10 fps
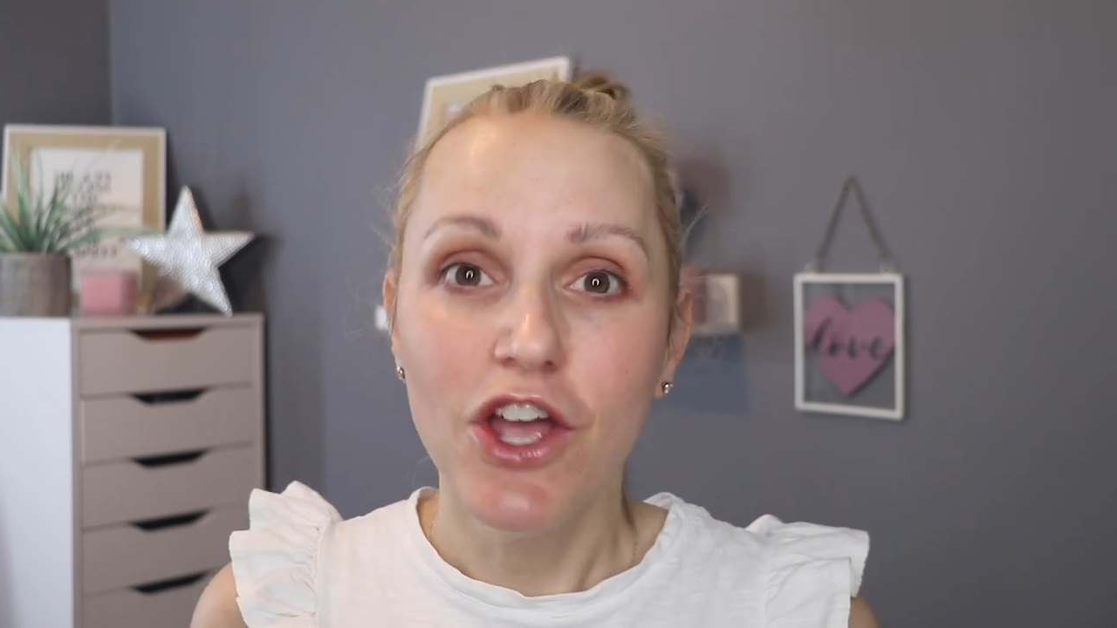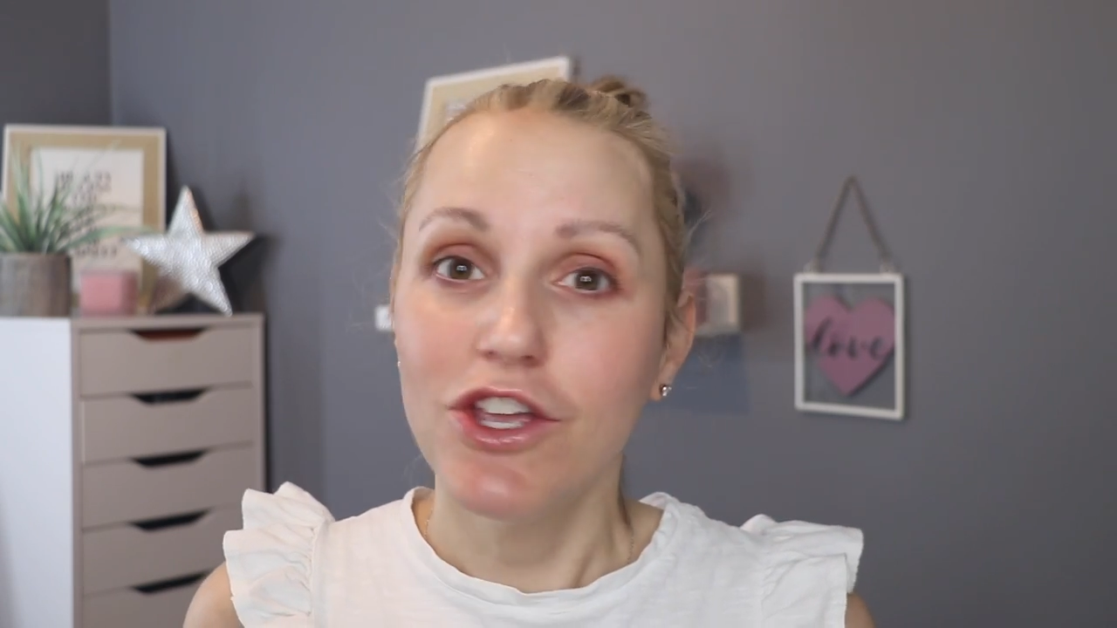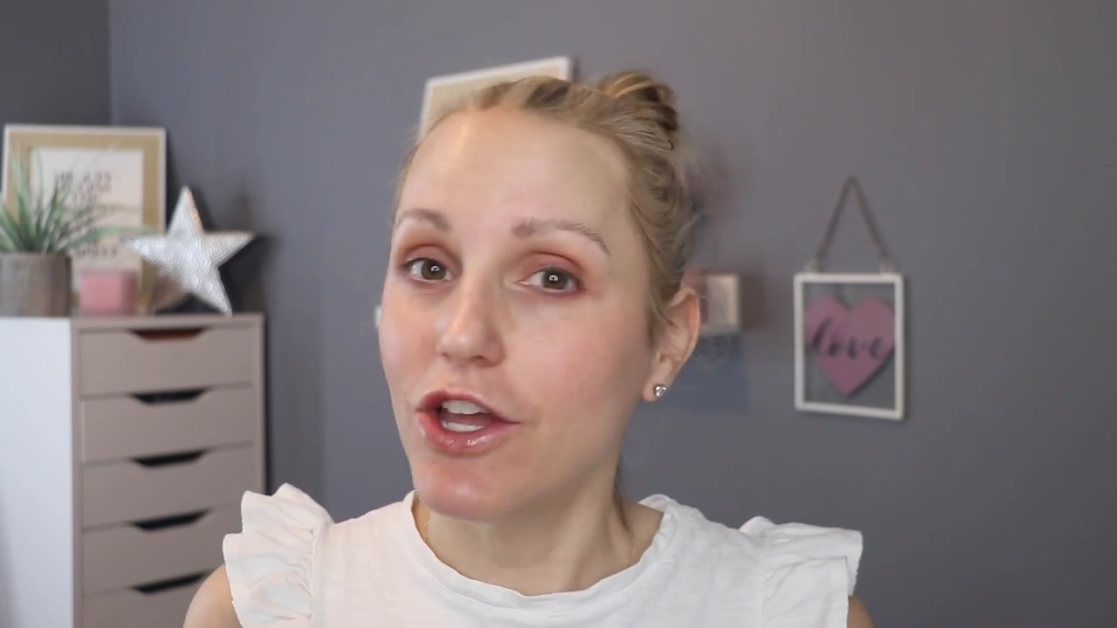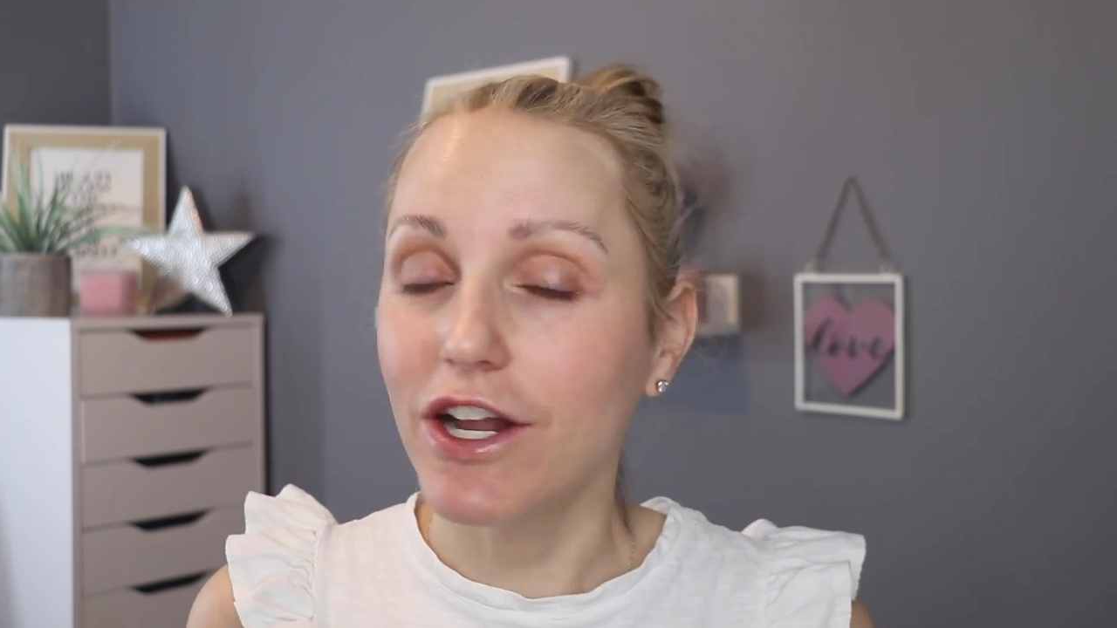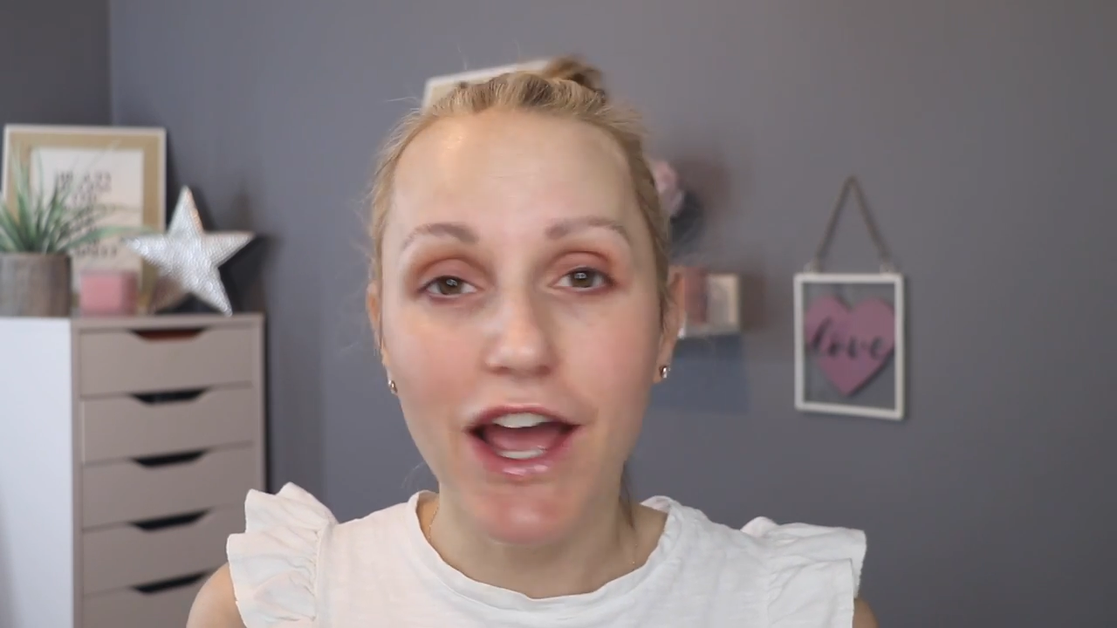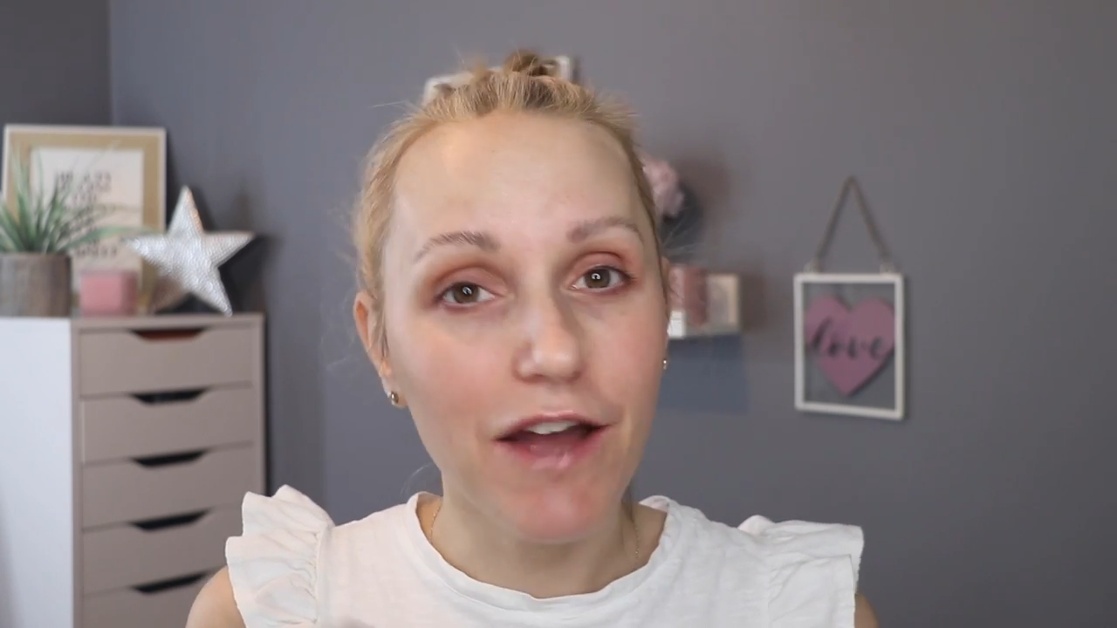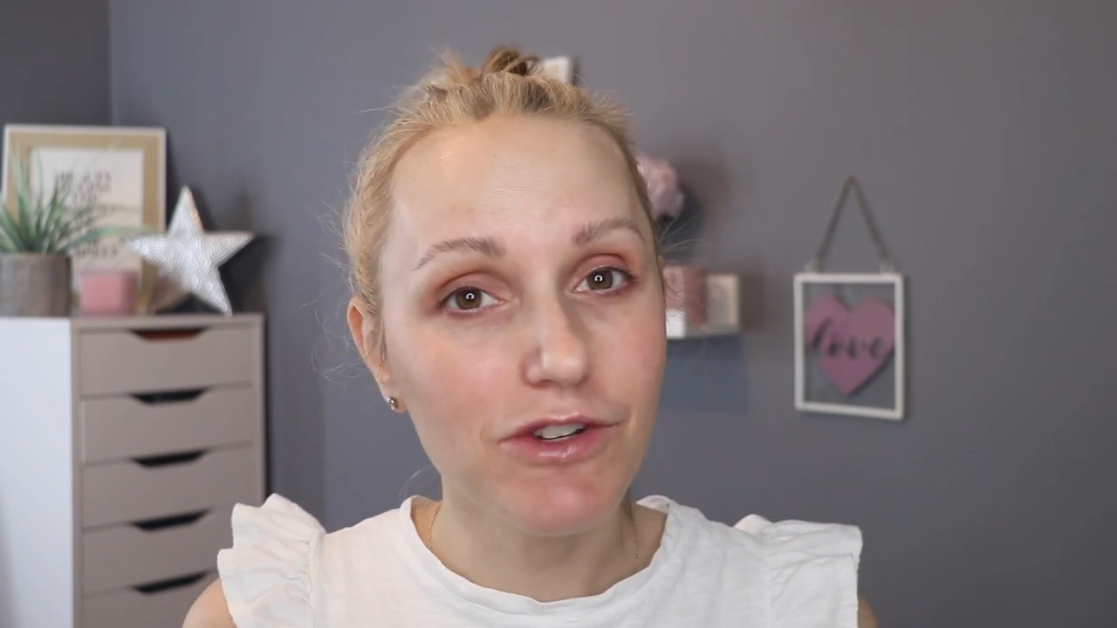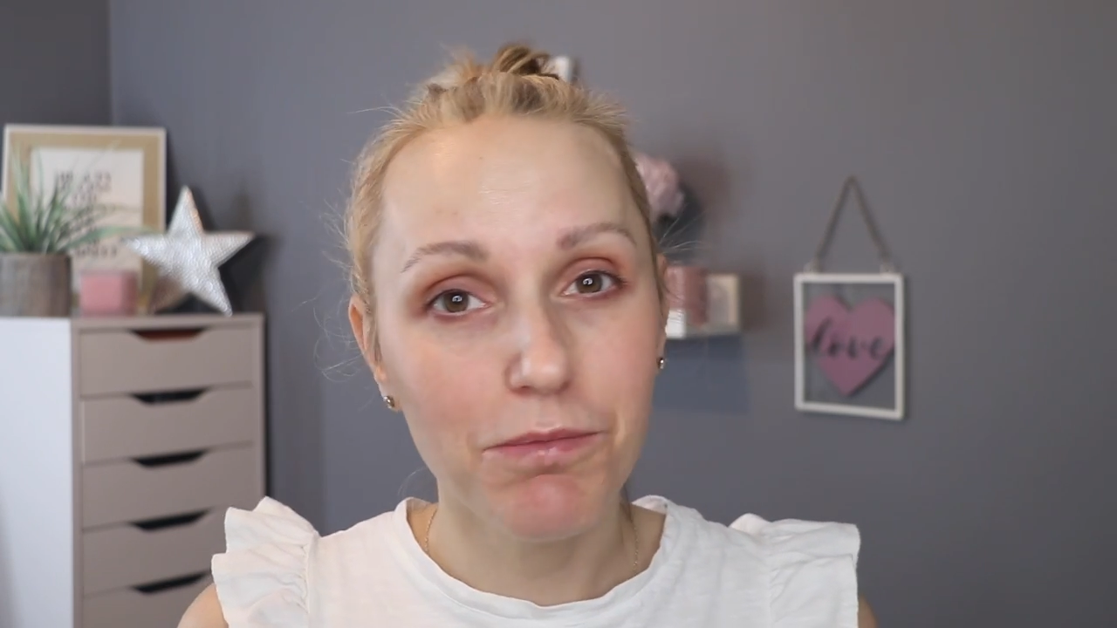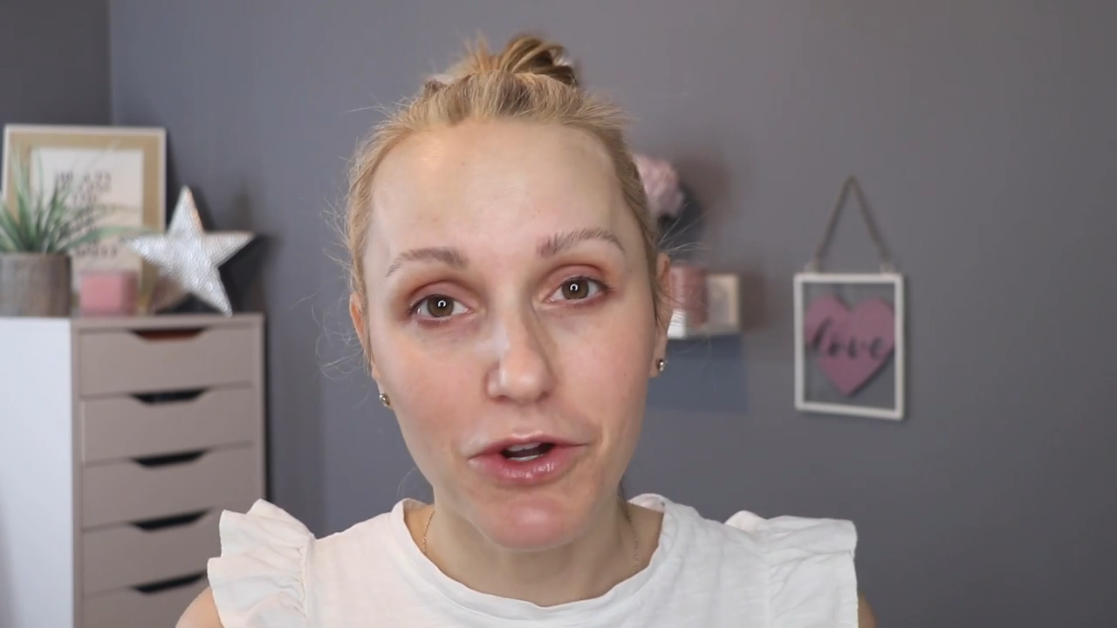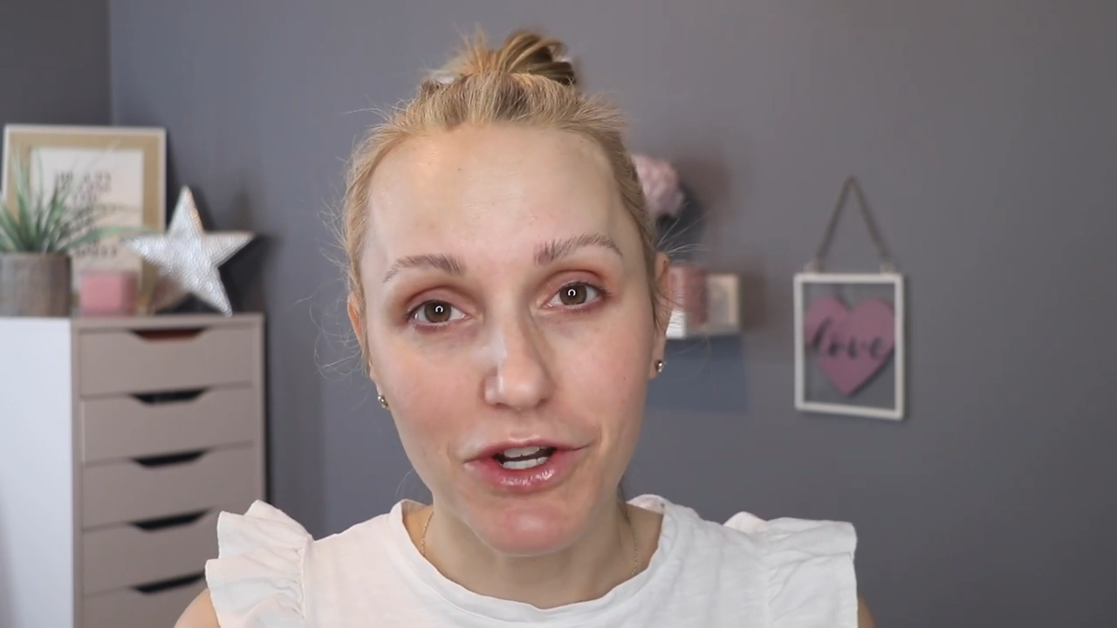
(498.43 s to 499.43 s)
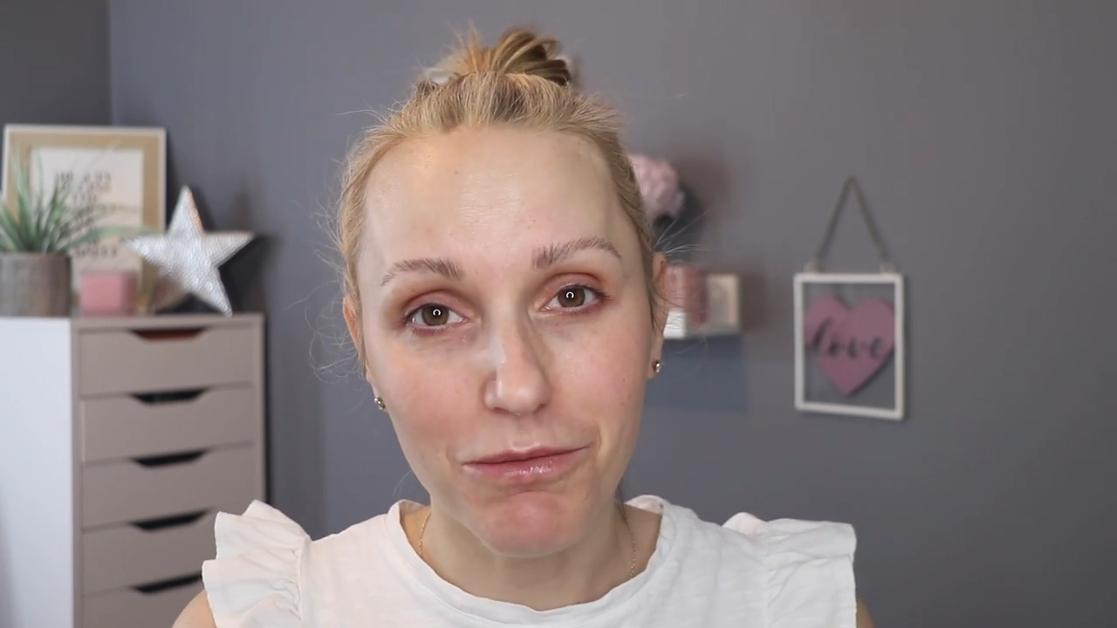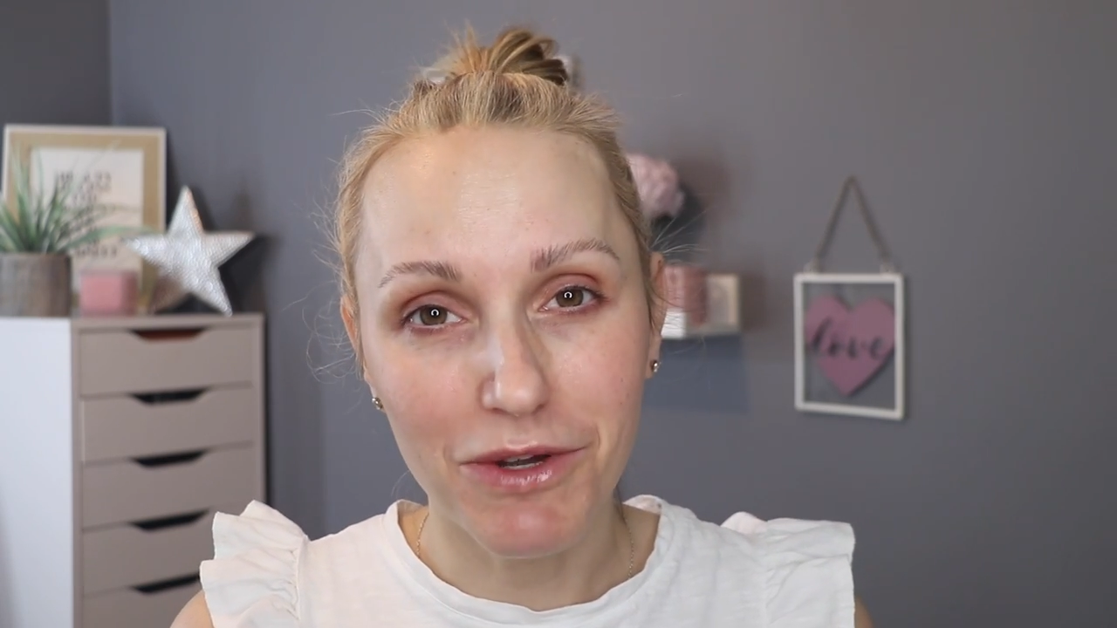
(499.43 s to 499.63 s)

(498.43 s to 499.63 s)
You're gonna have to put up